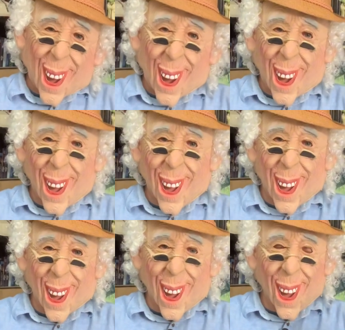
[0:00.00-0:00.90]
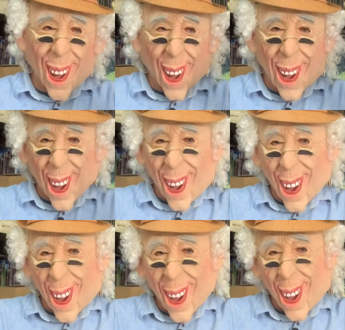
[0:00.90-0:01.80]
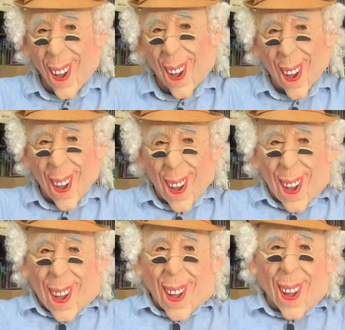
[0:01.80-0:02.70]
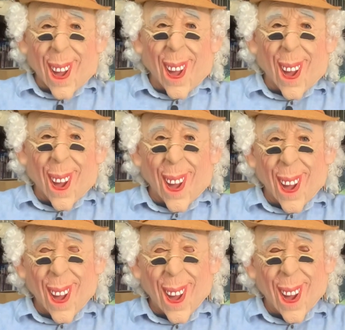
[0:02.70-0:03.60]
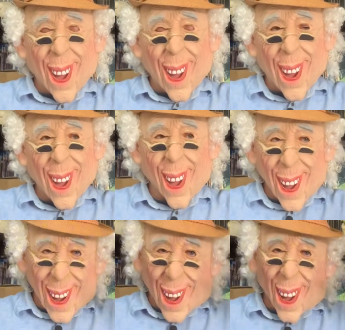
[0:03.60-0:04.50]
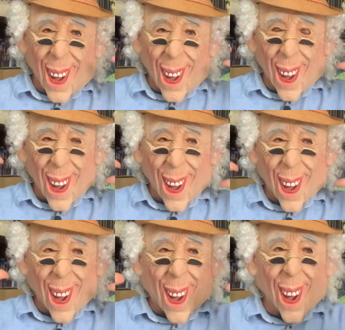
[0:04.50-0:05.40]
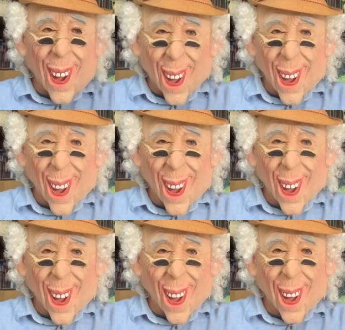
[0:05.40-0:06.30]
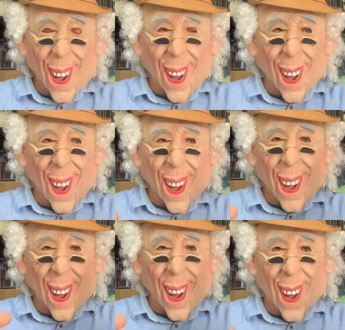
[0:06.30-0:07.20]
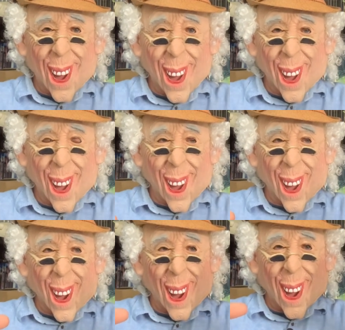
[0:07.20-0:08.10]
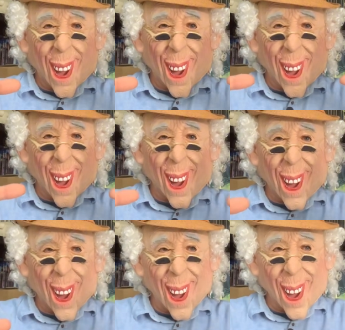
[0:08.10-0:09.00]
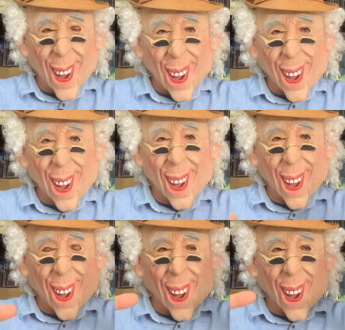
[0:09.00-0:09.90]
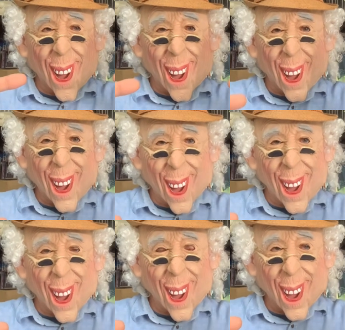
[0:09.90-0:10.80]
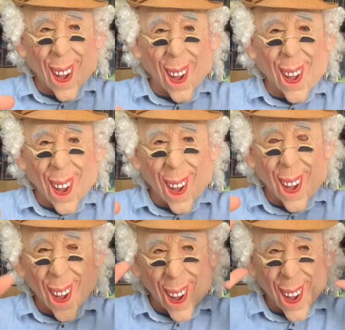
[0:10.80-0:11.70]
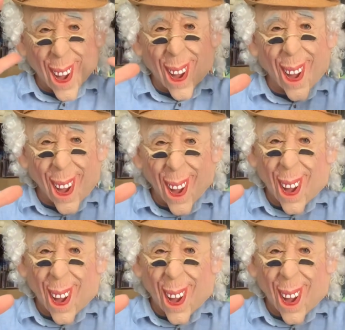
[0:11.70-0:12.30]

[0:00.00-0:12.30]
And uh, another connection there. So let's talk about Charles Bronson. He was also in the Death Wish movies, which are great. And um, Once Upon a Time in the West, Magnificent Seven, Great Escape, Legend.